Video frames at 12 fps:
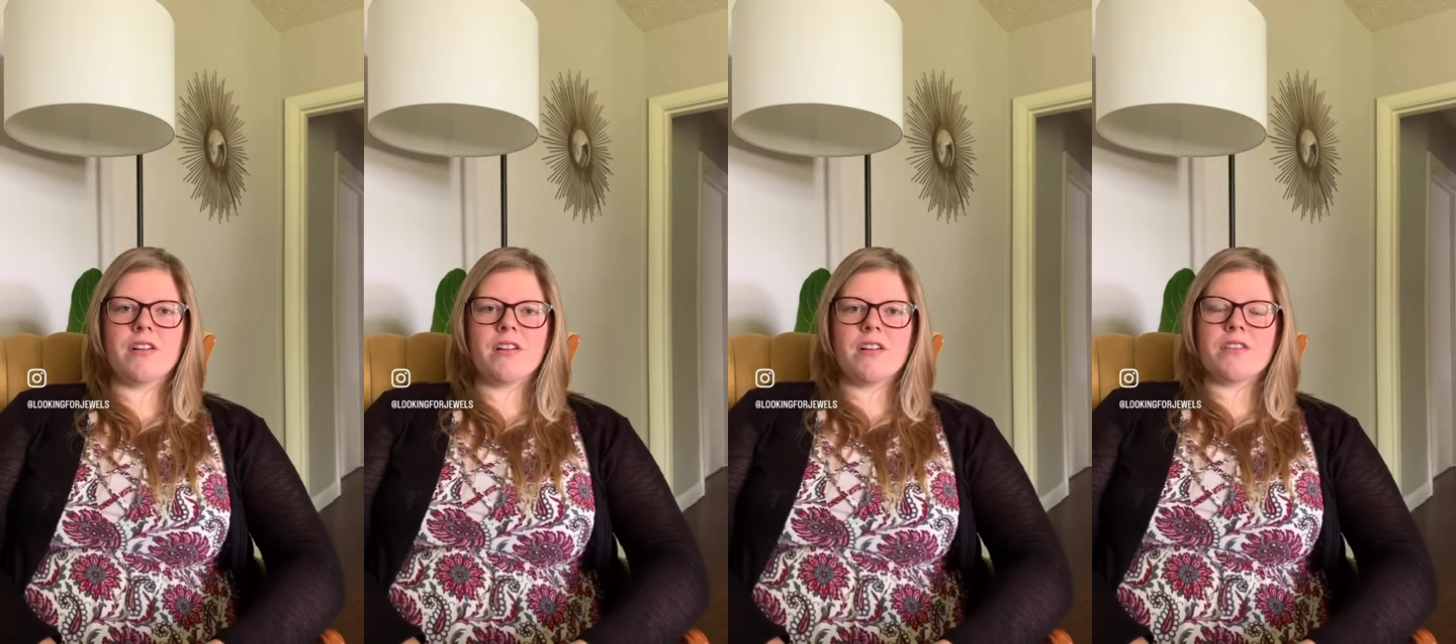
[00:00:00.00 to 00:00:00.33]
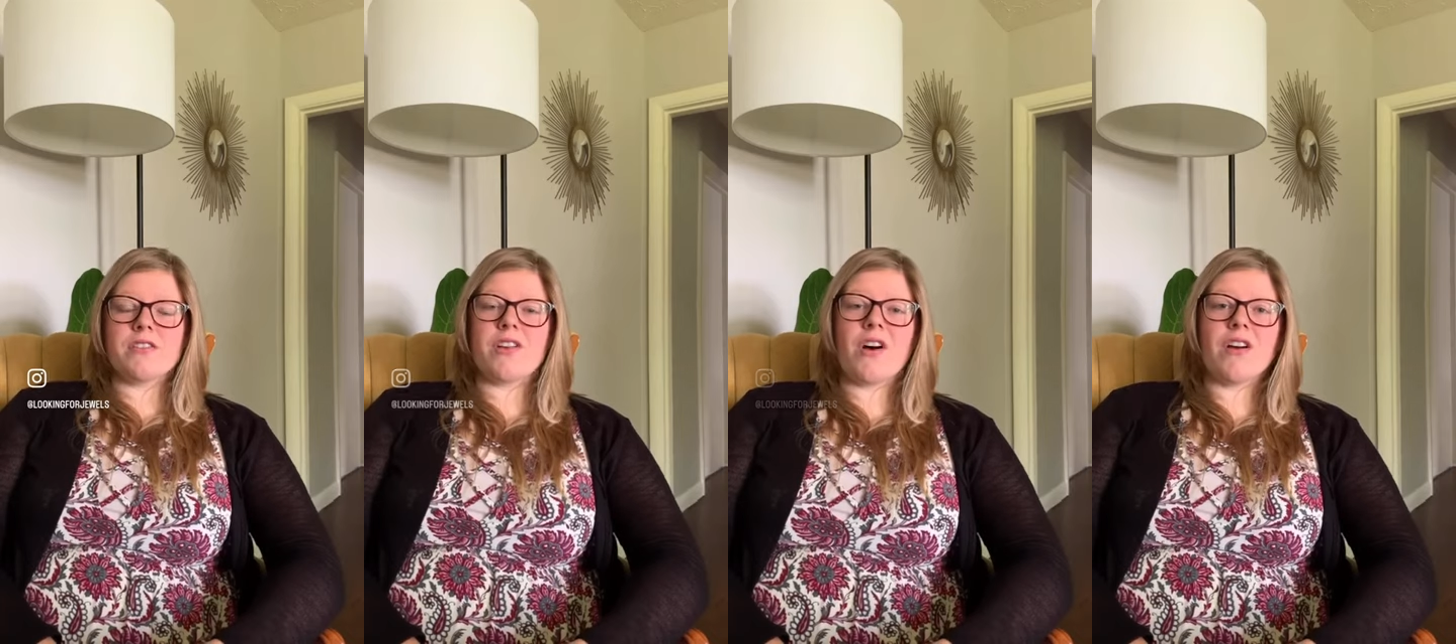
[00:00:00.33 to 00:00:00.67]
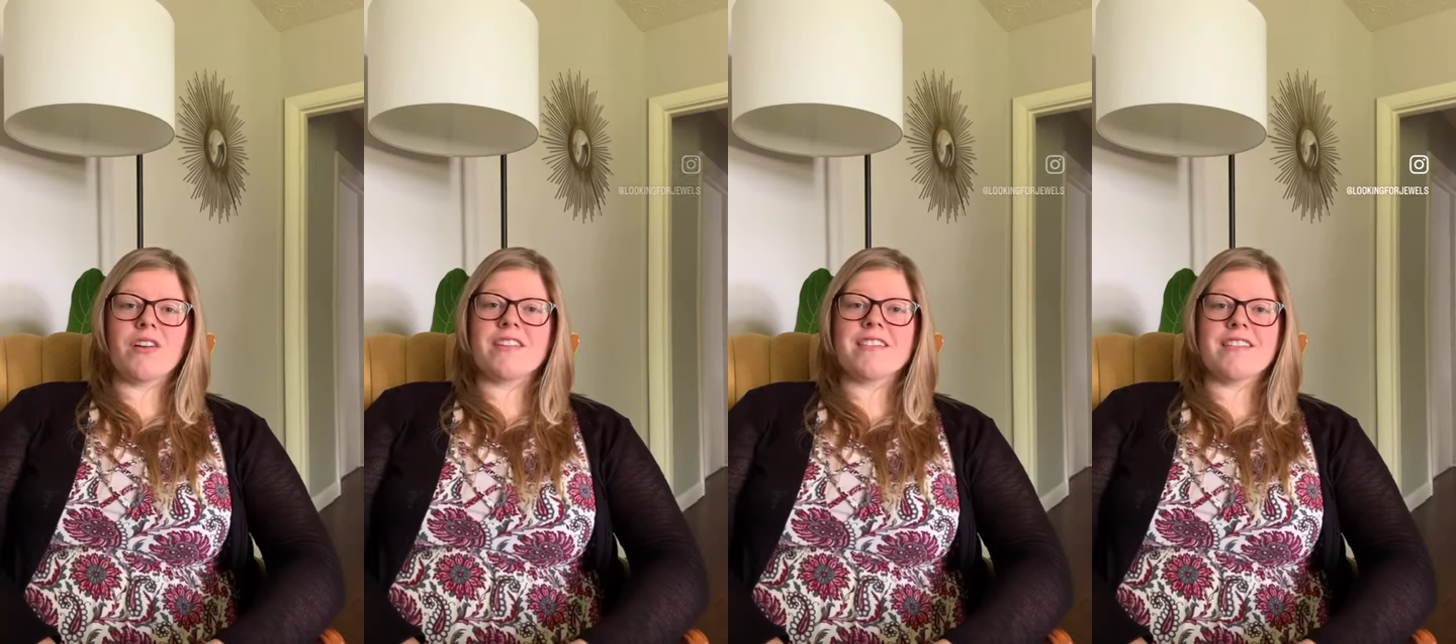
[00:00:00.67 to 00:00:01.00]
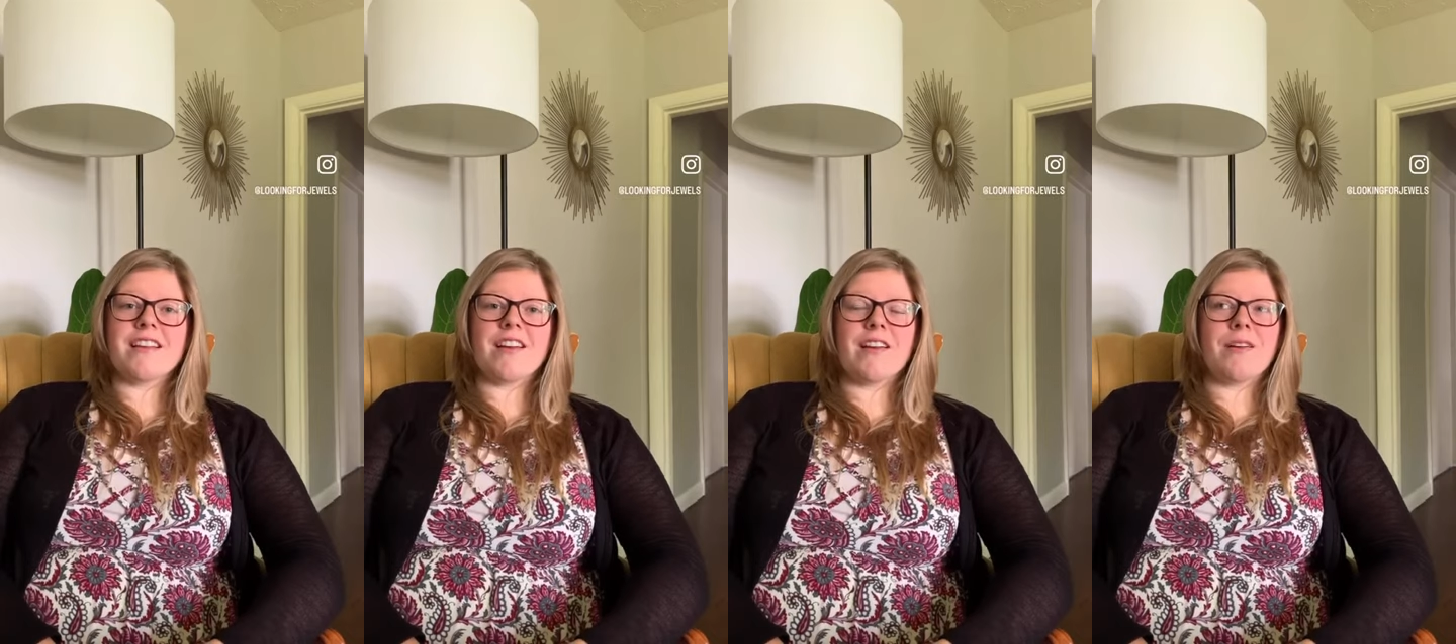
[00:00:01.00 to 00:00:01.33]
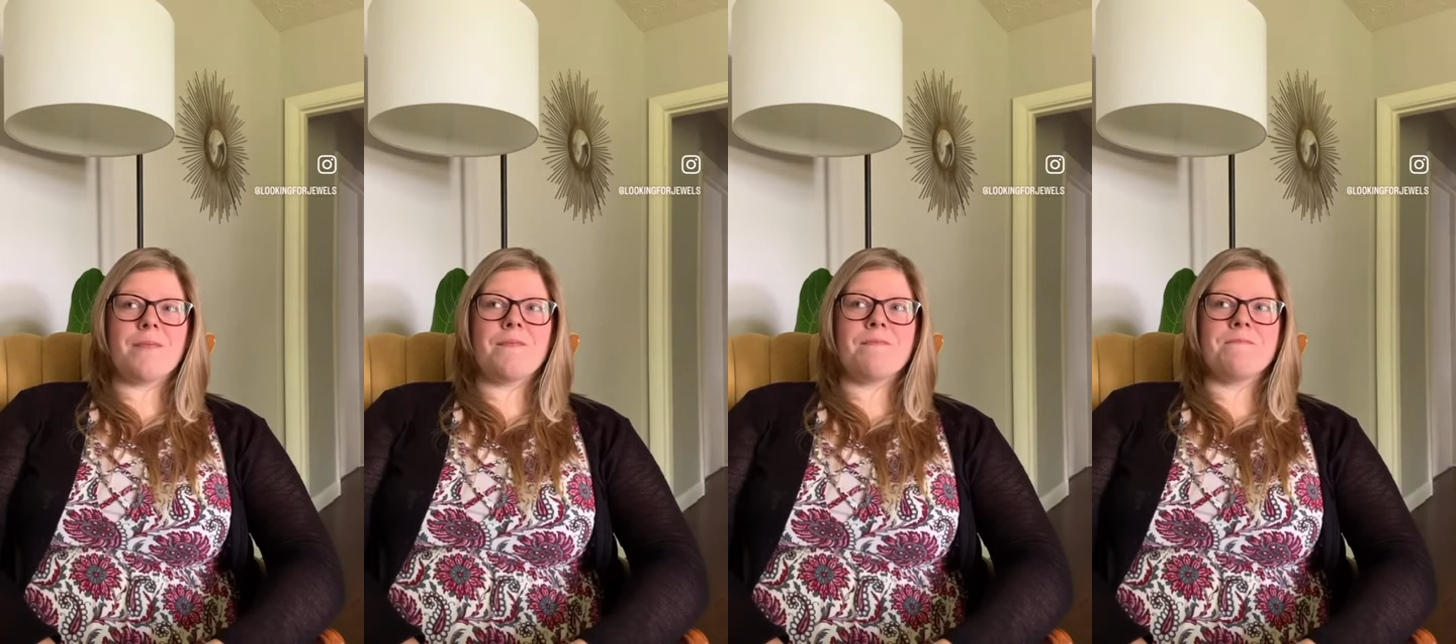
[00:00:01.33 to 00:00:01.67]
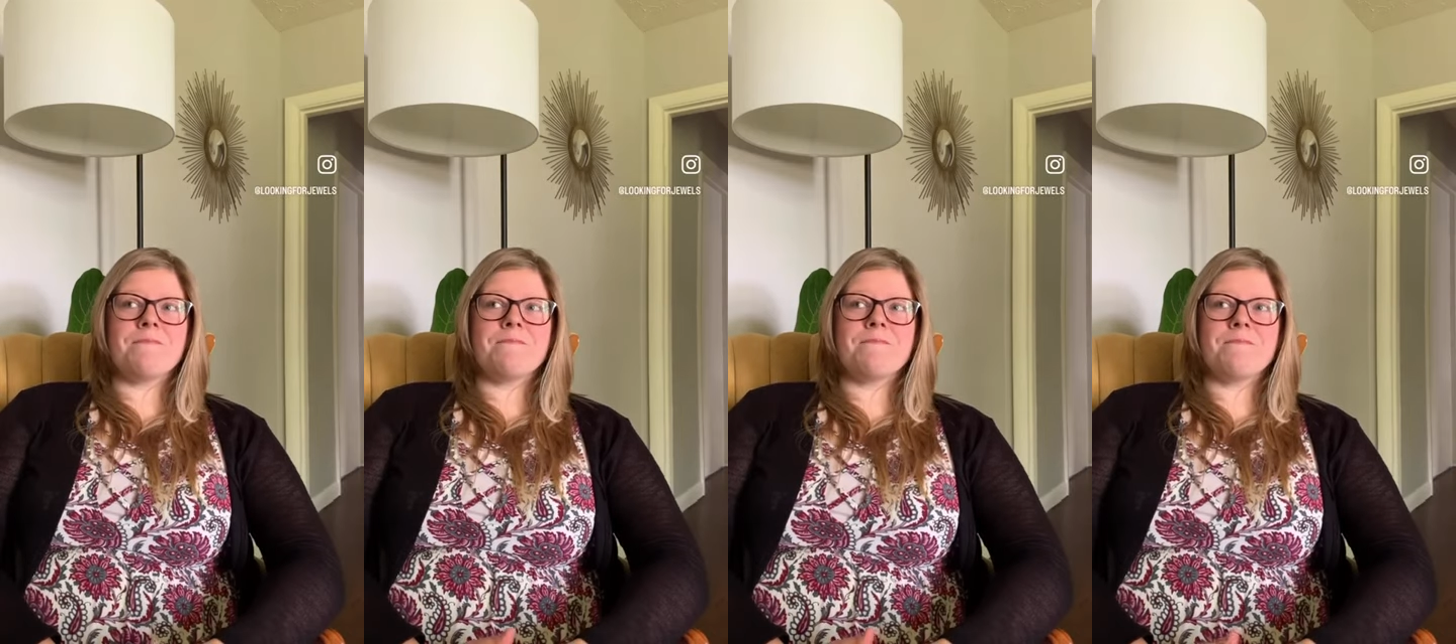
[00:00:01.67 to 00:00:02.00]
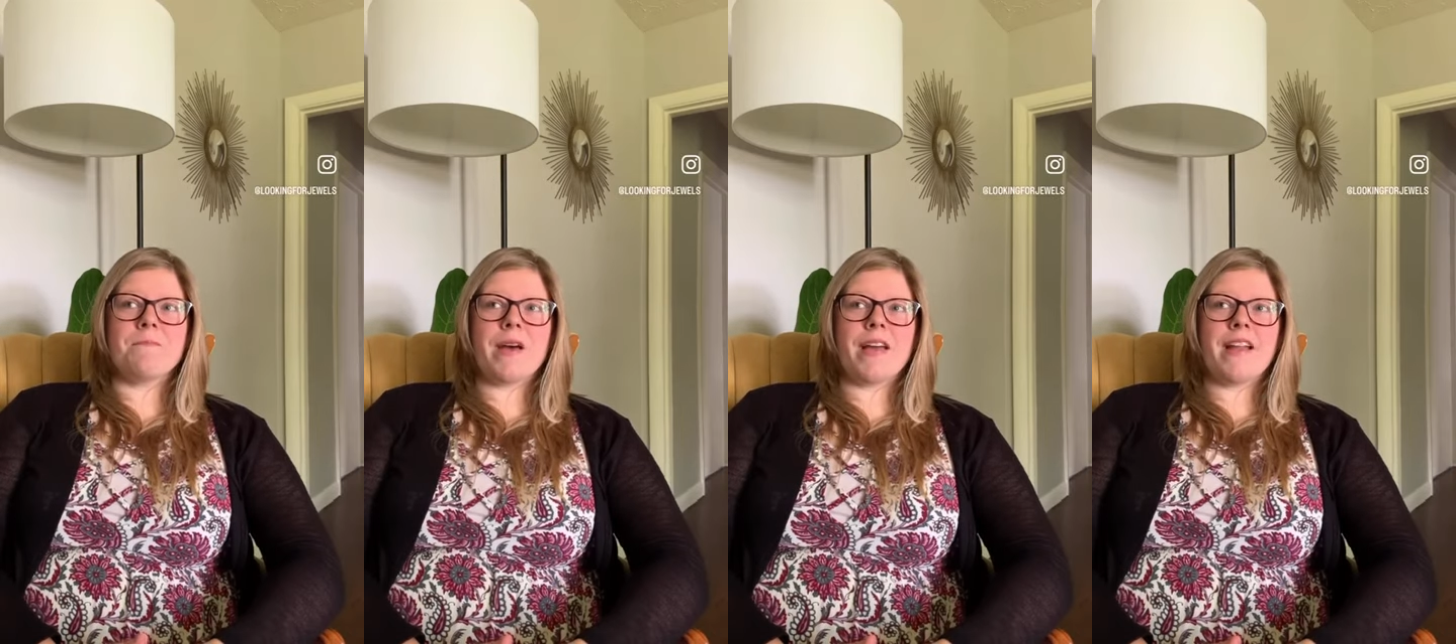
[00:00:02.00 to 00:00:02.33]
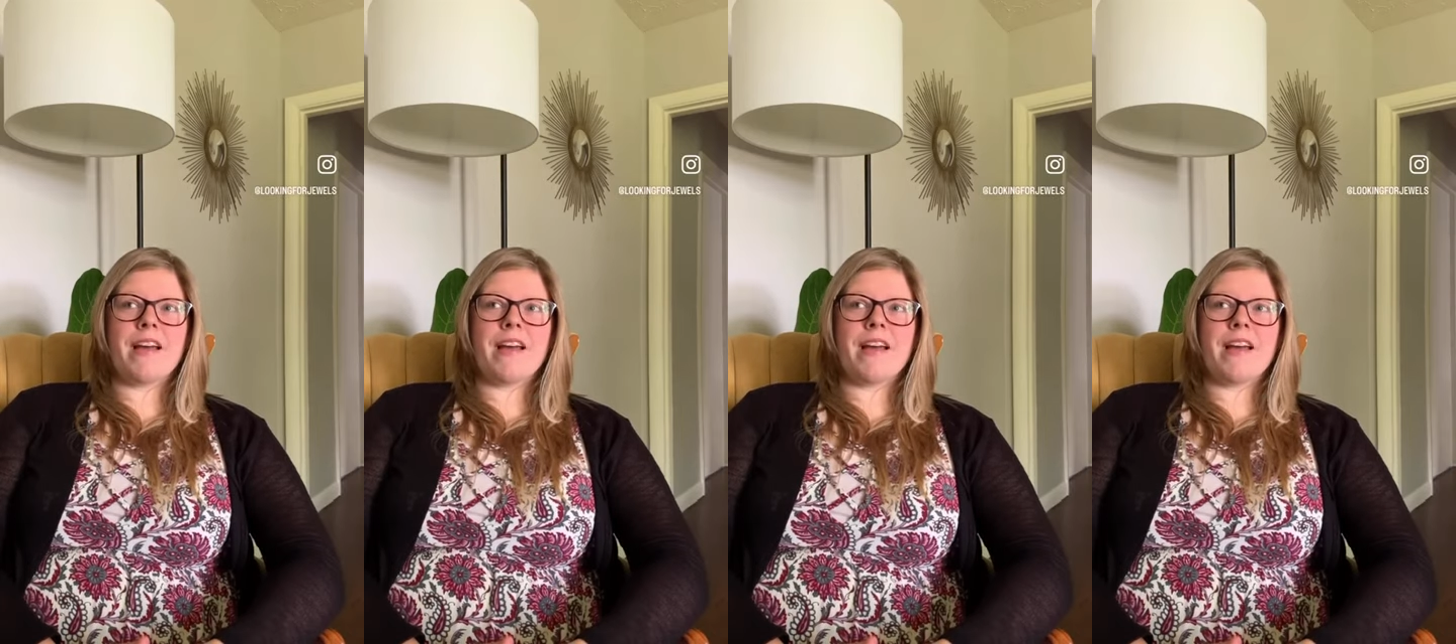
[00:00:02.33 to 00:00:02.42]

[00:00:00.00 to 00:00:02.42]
songs, um, but